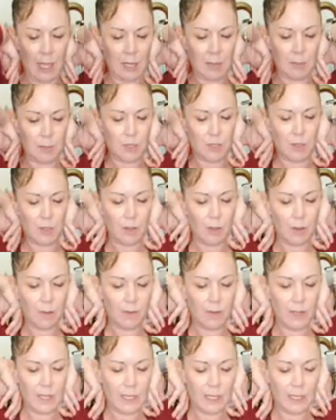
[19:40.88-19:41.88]
and
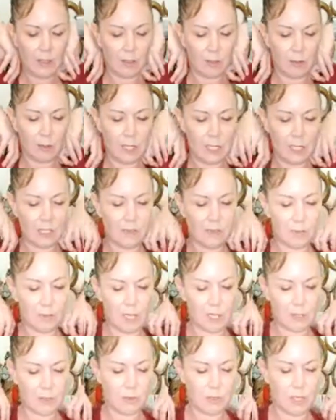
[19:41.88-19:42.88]
observing the release of
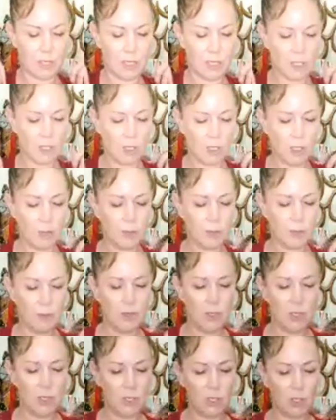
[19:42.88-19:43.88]
muscles in the tops
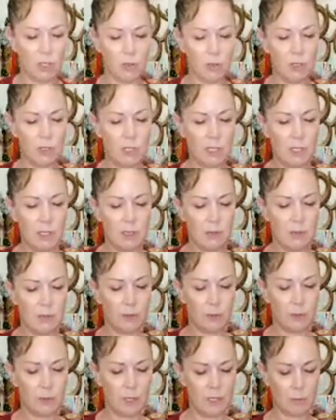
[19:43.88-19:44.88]
of the shoulders
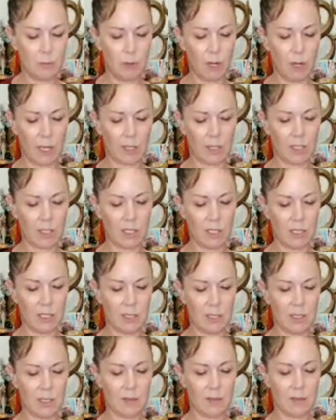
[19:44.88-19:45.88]
from this
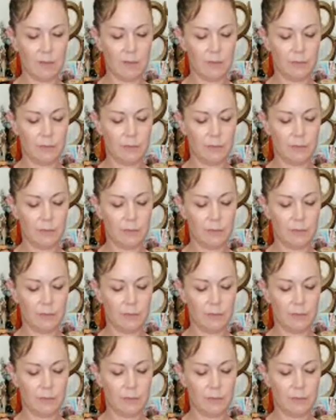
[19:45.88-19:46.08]
practice.